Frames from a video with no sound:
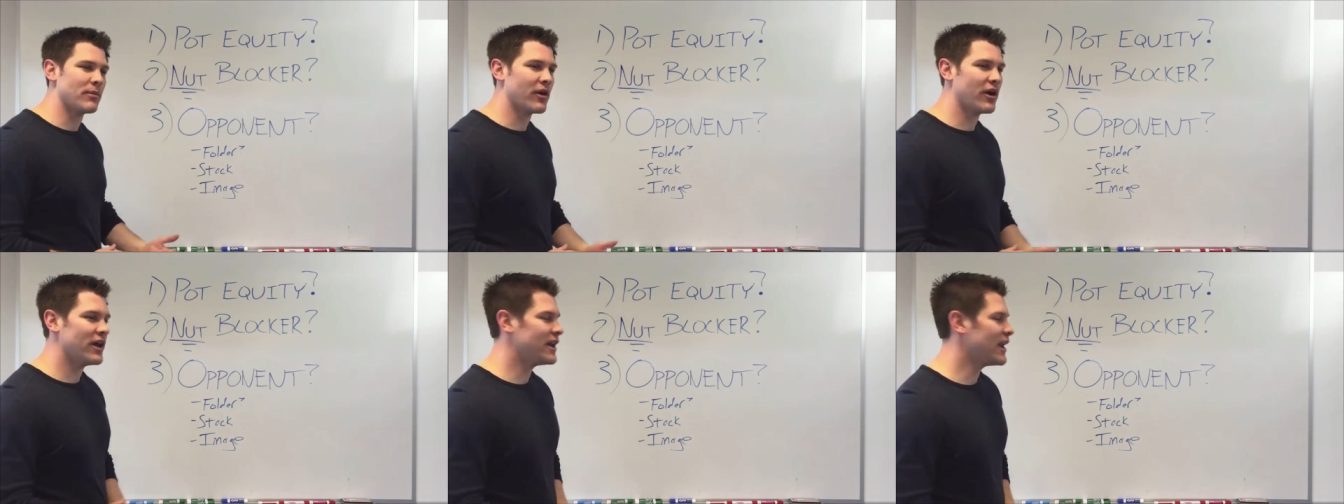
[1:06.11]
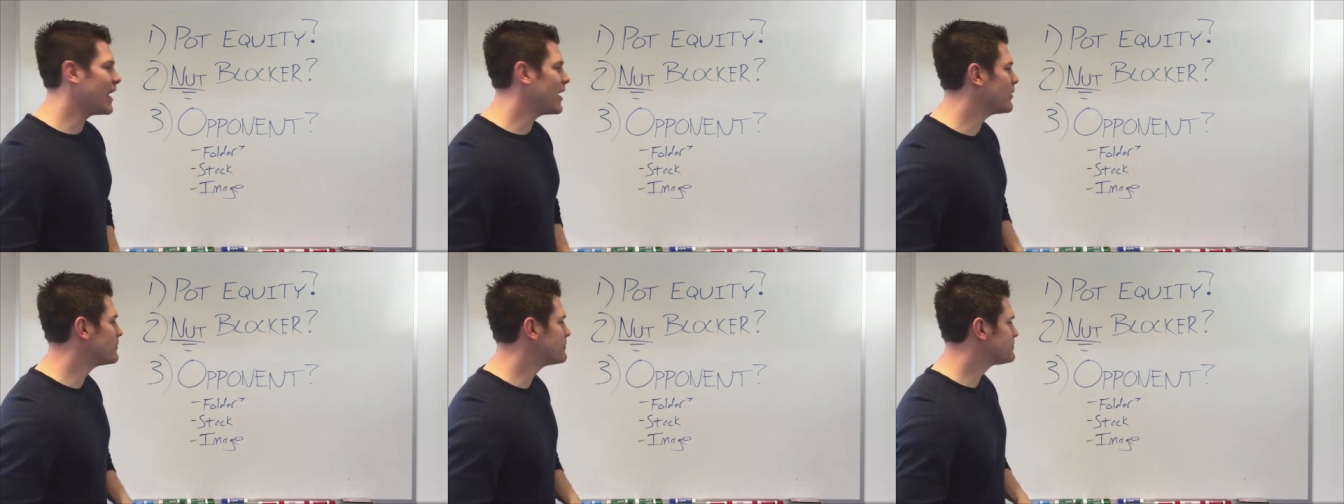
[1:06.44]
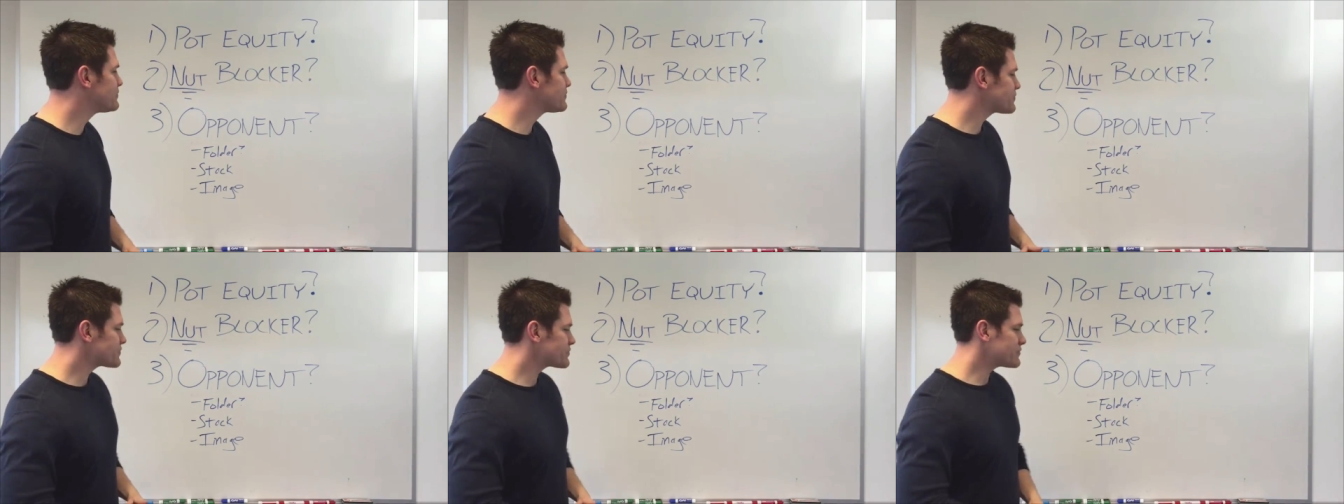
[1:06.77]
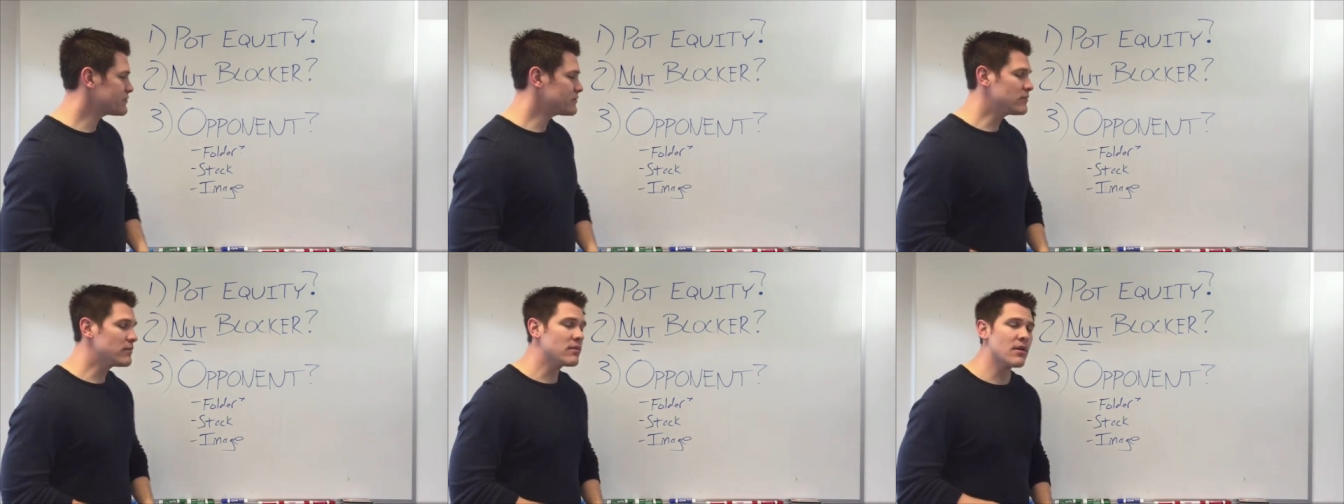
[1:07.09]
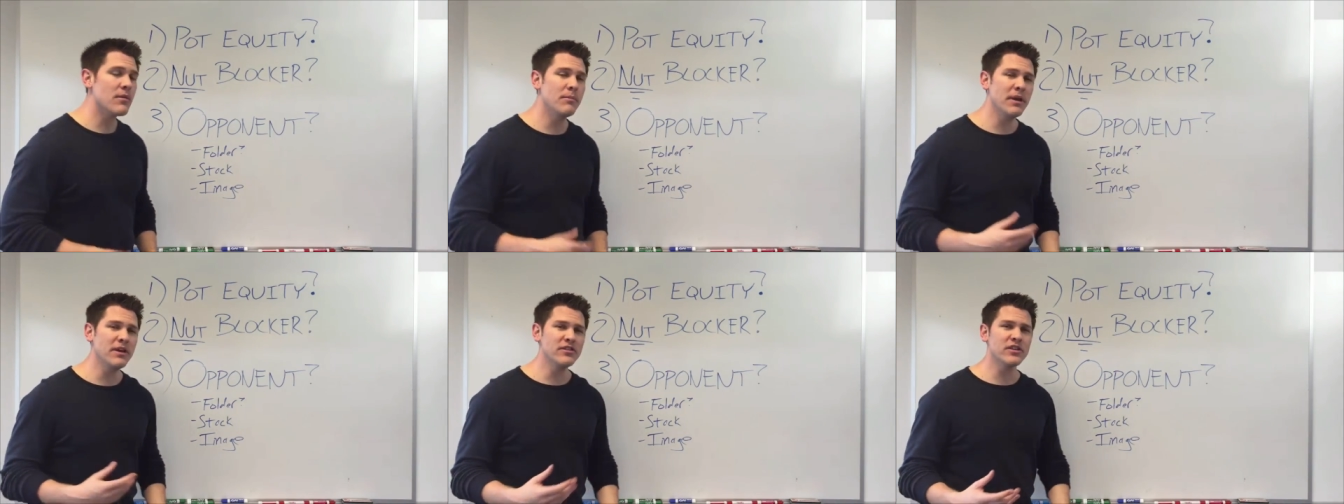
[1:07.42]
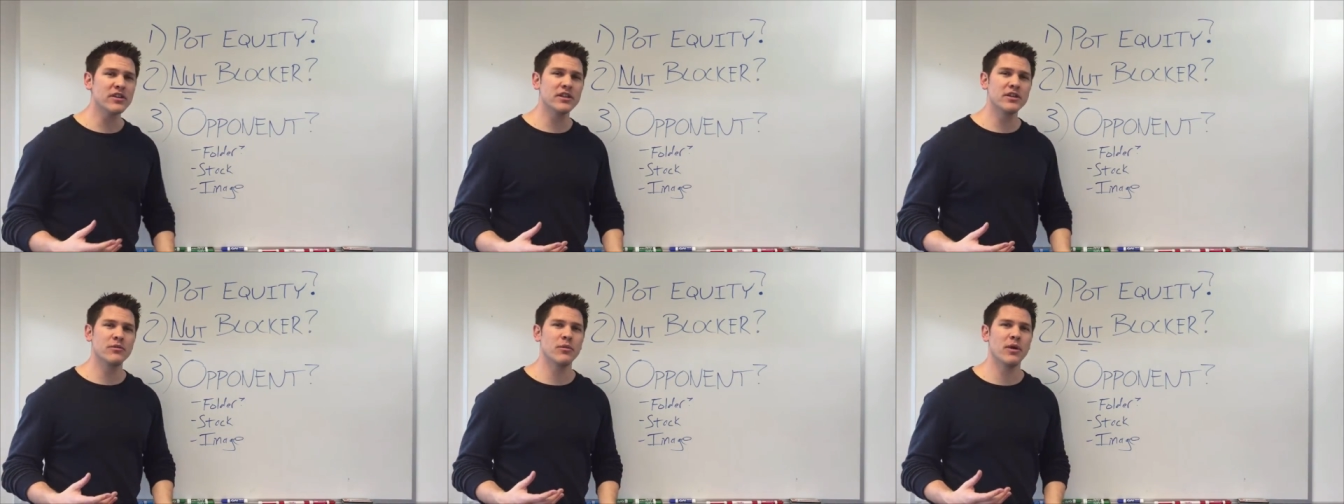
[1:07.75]
All right, now
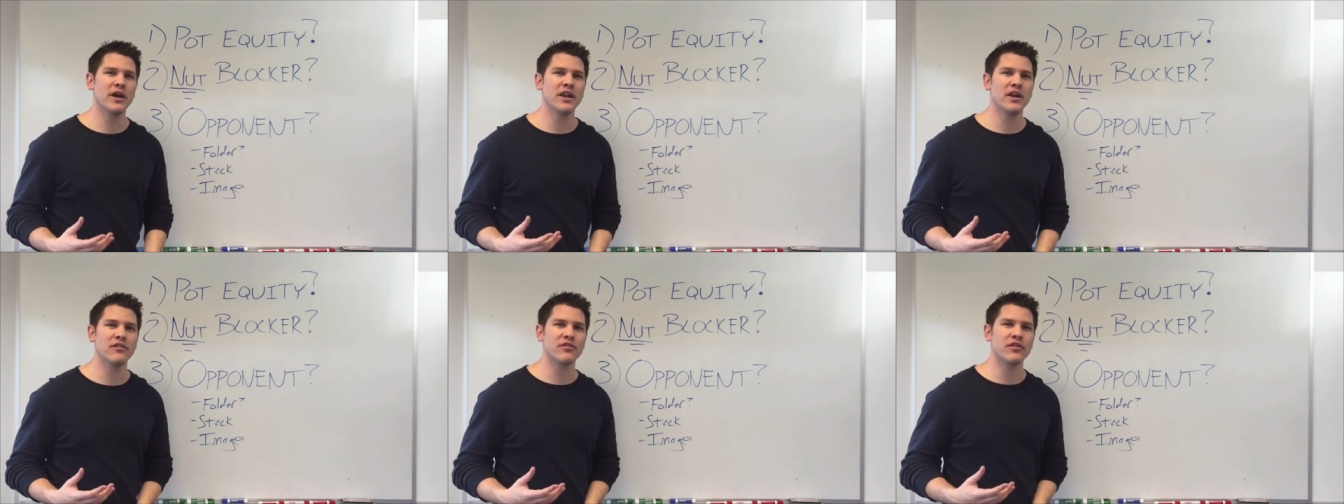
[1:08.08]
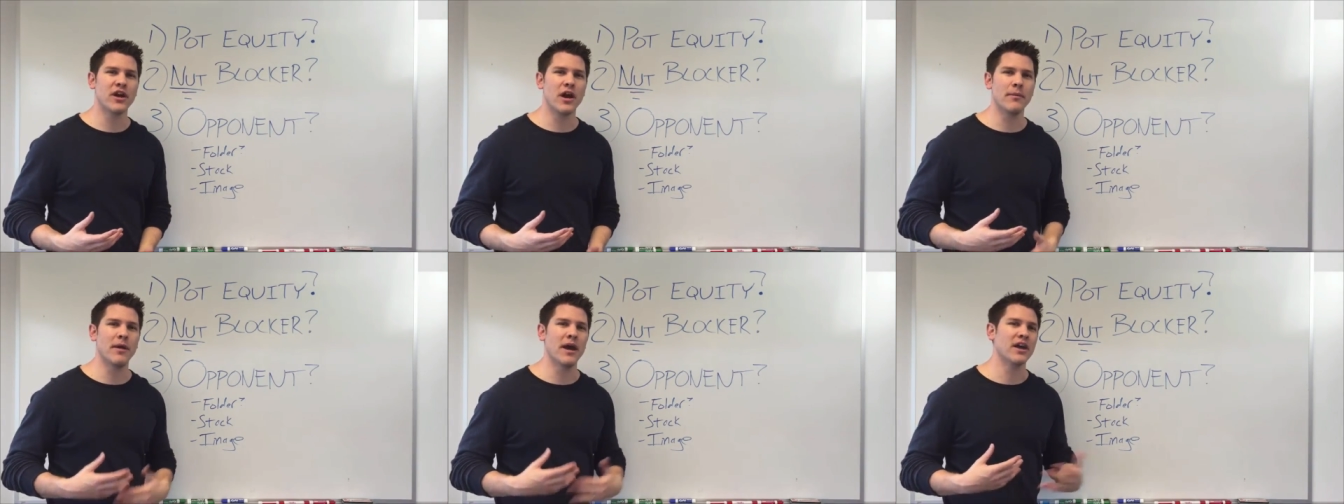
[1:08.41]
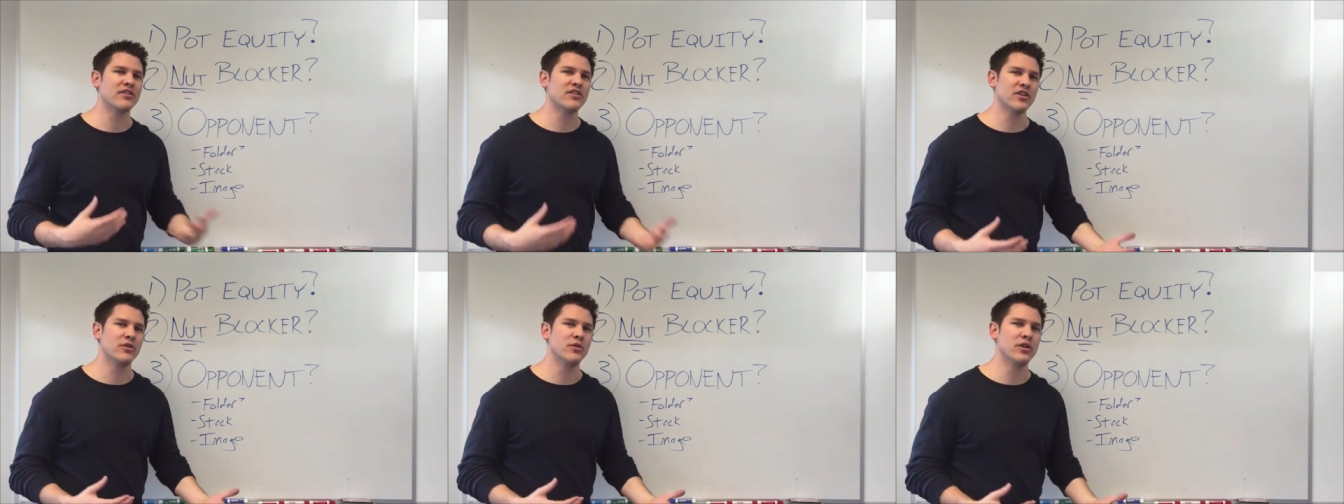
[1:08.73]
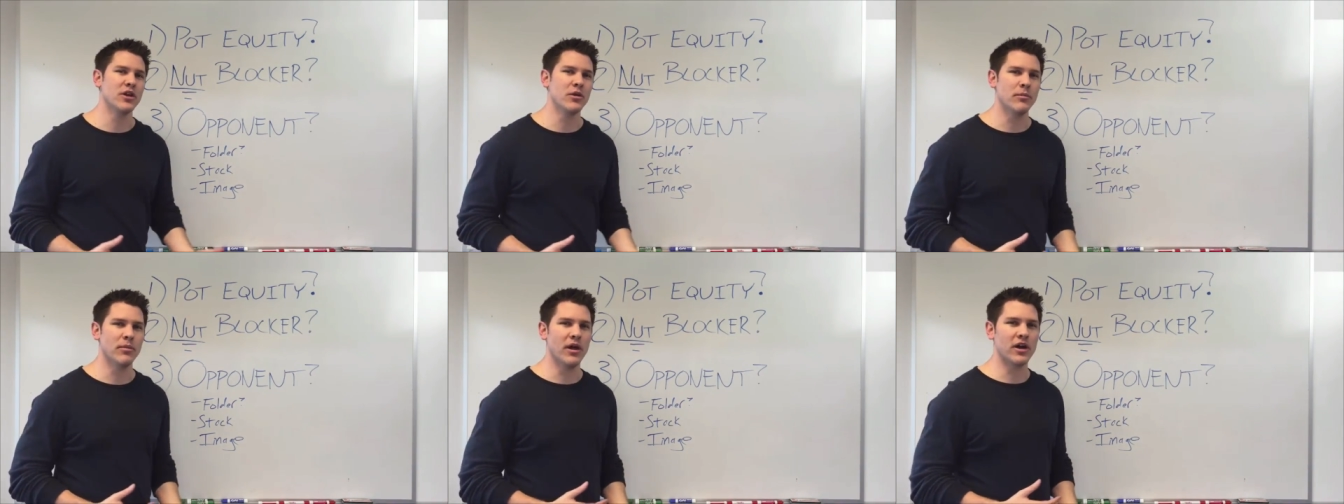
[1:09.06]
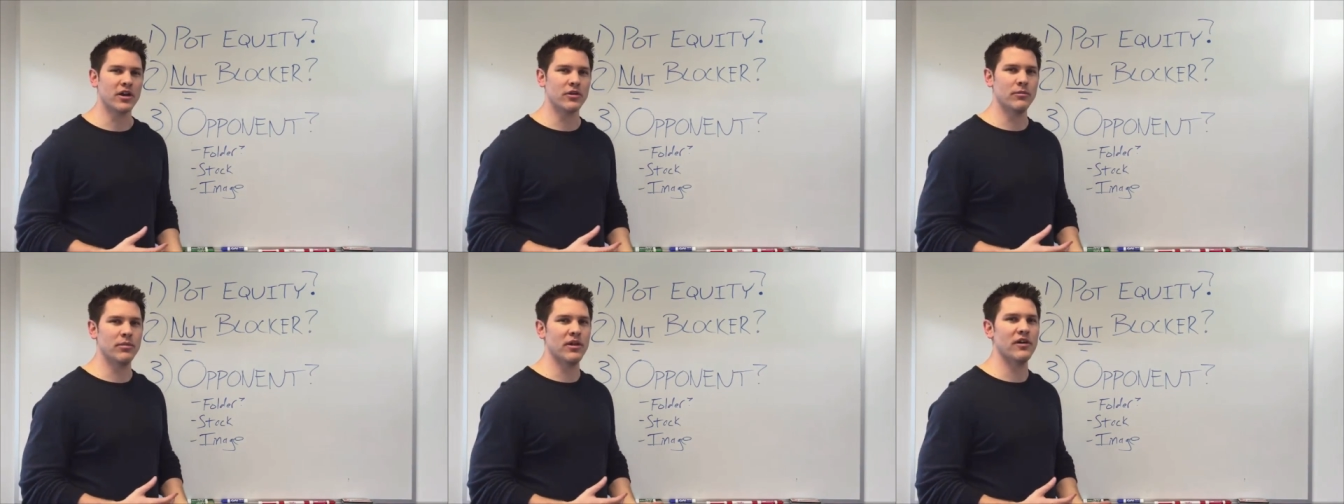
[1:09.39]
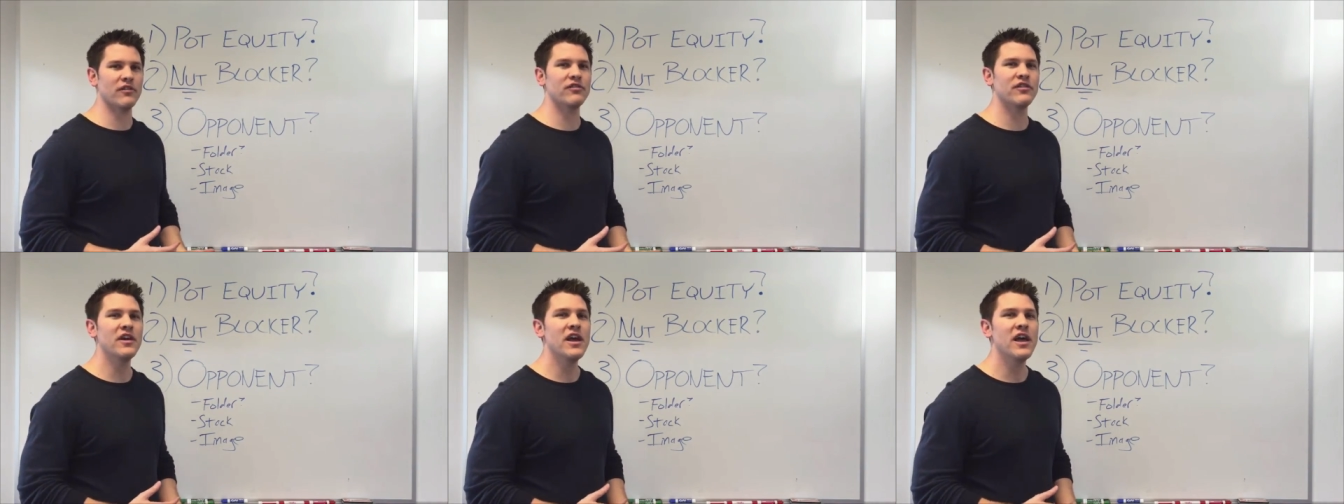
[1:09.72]
basically whenever I'm executing a blocker
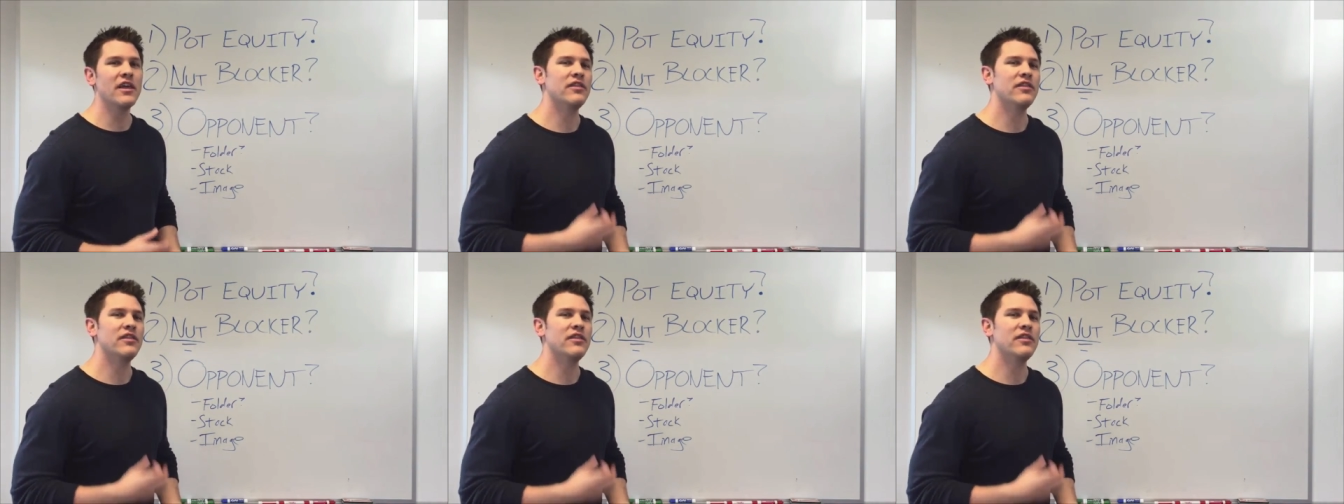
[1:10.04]
bluff,